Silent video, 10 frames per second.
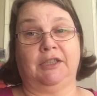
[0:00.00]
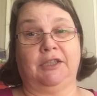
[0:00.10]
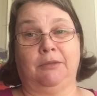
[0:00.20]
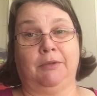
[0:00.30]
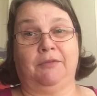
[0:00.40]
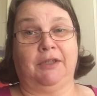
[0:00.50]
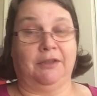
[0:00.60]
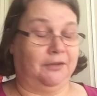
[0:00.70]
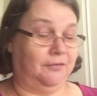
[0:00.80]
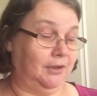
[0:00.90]
time I've done
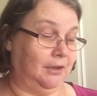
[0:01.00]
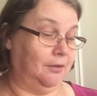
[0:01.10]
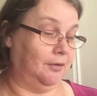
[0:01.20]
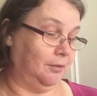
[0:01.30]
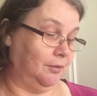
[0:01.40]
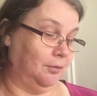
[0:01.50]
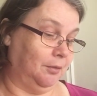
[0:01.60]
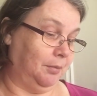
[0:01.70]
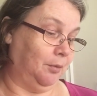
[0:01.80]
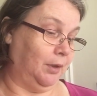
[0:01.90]
this video, so it's all a
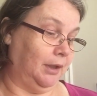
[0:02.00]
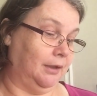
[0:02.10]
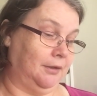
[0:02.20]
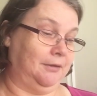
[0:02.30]
bit weird.